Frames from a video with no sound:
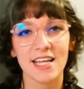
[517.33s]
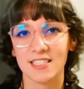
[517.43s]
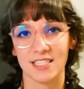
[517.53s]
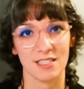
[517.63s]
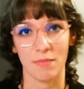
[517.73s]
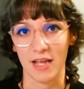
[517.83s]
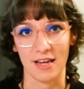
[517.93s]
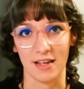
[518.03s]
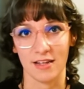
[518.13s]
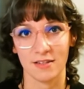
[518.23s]

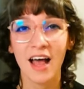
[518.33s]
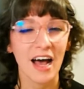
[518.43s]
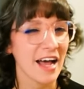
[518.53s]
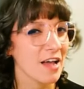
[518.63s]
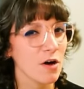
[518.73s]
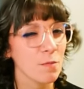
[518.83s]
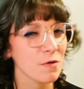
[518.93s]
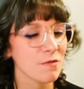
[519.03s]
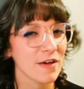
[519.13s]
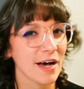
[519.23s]
anticipating. I hope
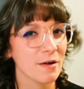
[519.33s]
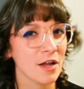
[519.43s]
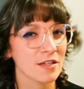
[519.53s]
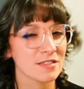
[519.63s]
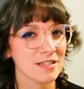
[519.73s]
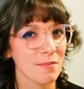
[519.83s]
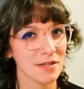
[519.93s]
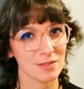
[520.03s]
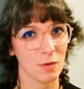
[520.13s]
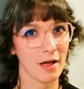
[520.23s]
you found some
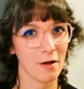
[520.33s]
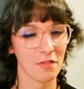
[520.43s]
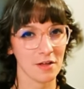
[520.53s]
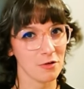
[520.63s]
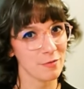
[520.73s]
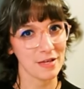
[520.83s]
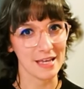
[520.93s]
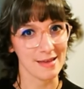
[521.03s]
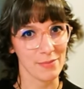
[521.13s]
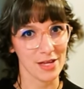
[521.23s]
as well that you'll be
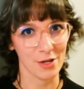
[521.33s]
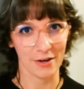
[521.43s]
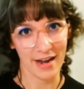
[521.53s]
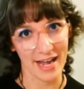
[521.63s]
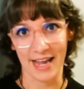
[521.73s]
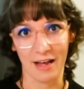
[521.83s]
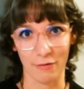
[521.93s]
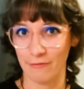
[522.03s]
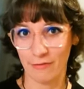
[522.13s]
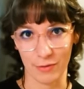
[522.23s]
keeping your eye
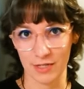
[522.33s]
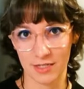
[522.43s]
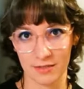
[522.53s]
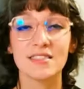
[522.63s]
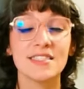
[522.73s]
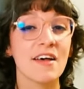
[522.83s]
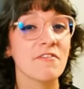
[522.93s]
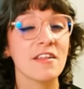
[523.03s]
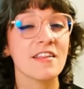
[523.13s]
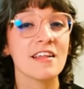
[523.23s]
out for.
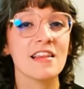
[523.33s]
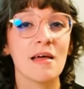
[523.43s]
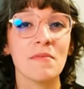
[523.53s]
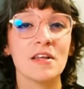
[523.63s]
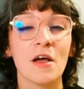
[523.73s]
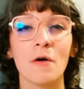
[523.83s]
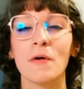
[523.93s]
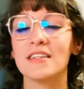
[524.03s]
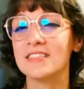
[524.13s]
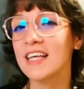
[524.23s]
Definitely let me know
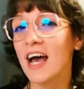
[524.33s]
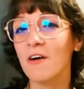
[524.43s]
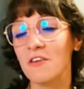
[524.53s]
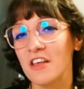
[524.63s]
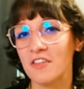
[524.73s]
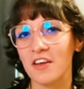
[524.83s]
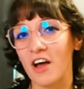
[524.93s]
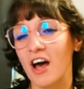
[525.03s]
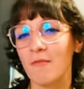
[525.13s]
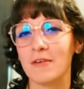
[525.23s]
down in the
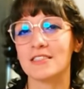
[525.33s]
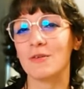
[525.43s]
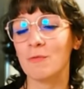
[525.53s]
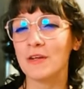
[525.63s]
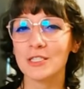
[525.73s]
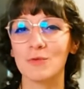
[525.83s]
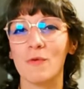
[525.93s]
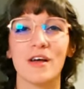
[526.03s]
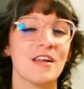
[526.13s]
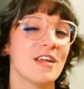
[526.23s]
comments which
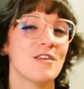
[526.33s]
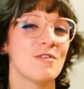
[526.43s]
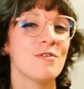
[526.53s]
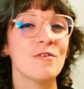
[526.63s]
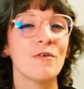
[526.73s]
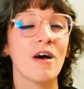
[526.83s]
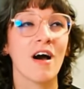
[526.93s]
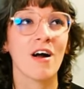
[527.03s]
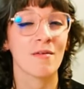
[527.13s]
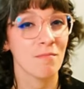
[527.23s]
one you
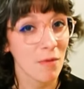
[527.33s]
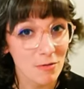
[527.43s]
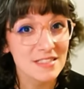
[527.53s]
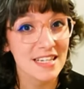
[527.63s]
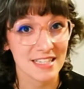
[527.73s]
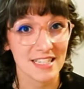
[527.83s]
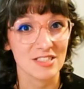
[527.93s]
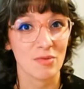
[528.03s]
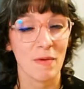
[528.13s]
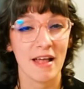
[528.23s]
are most
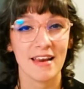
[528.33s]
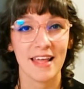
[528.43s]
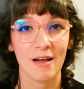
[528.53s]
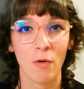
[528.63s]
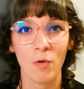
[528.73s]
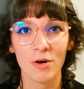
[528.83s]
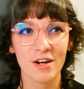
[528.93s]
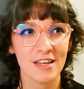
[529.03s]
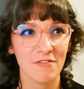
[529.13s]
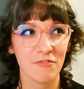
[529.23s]
anticipating, or
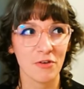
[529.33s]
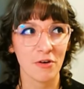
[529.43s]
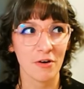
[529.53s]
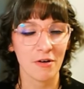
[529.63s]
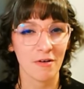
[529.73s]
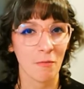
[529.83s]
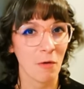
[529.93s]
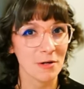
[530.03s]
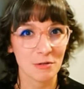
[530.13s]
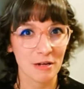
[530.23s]
if you're
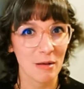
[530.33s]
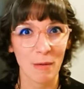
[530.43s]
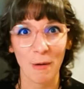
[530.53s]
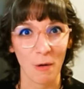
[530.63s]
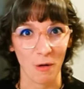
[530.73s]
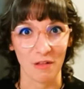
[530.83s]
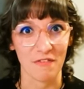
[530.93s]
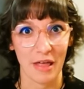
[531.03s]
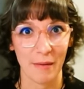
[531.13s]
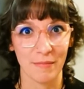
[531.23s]
wondering about all of
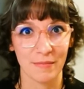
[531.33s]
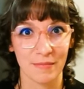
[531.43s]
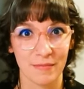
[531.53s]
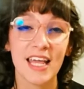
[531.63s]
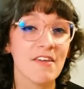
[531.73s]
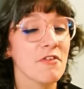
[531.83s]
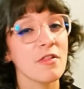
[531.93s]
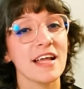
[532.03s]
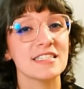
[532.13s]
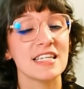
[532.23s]
them. If you
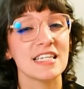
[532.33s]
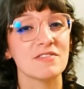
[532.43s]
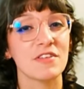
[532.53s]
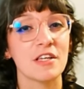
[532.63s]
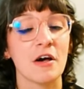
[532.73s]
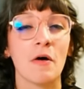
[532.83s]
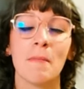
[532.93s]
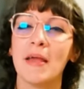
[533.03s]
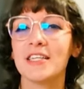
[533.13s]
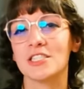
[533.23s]
liked today's video,
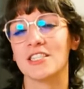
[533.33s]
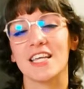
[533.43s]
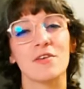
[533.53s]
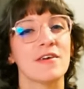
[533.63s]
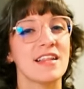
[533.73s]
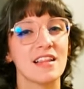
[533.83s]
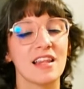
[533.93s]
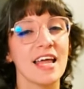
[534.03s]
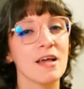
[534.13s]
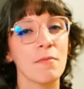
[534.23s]
make sure that you hit the
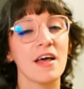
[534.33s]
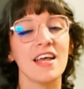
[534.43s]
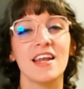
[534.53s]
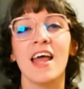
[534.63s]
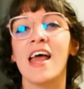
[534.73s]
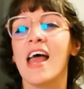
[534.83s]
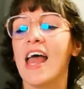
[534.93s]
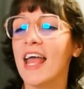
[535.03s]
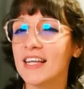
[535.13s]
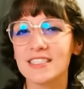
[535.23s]
like button
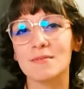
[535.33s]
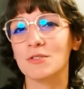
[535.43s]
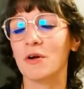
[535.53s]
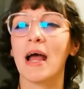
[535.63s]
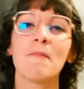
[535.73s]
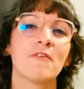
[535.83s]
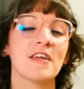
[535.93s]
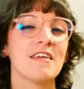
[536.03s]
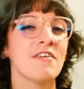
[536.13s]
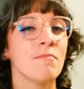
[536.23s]
and subscribe for
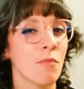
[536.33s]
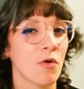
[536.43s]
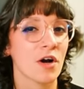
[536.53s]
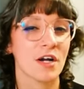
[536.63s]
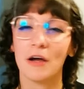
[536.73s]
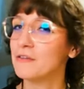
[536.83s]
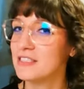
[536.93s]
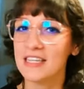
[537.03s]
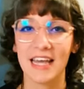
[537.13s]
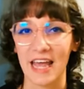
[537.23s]
even more
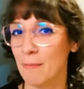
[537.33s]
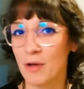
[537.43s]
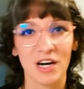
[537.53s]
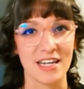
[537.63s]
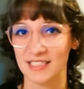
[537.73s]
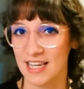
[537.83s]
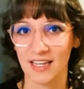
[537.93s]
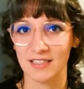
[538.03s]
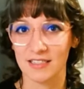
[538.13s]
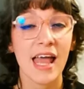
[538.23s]
cozy game
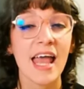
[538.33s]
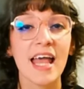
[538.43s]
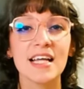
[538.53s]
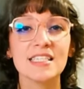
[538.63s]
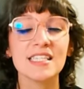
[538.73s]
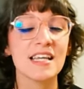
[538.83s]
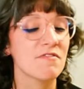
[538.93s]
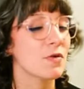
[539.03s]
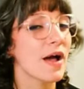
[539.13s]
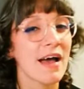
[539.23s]
content. And if
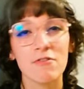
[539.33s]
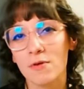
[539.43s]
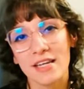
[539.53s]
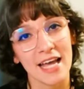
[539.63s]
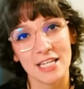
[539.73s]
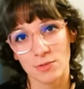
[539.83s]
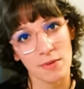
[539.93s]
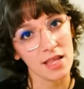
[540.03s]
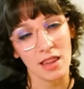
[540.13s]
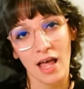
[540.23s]
you ever want to catch
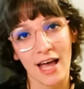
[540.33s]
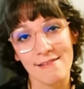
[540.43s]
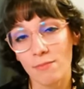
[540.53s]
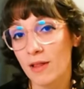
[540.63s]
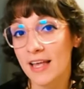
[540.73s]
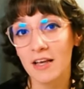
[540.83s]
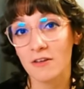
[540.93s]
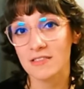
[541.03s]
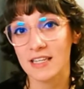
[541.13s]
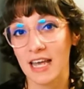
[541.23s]
me live playing
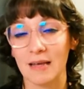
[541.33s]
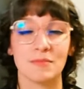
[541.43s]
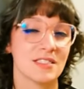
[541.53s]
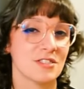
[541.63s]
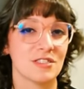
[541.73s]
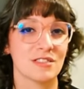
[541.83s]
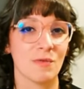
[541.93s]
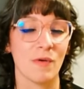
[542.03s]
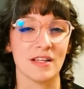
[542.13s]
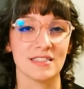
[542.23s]
cozy games such as the
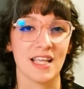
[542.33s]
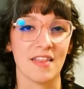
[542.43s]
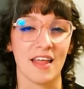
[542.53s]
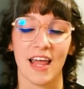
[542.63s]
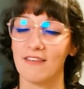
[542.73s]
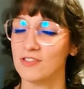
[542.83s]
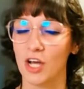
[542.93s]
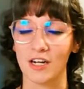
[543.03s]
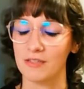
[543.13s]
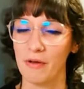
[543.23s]
ones that I've
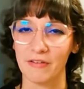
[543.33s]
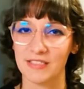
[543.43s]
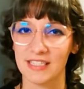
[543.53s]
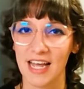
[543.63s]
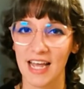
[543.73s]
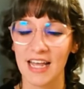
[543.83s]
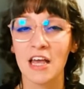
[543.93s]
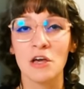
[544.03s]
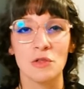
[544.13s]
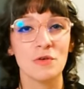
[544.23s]
talked about today,
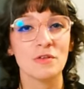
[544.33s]
you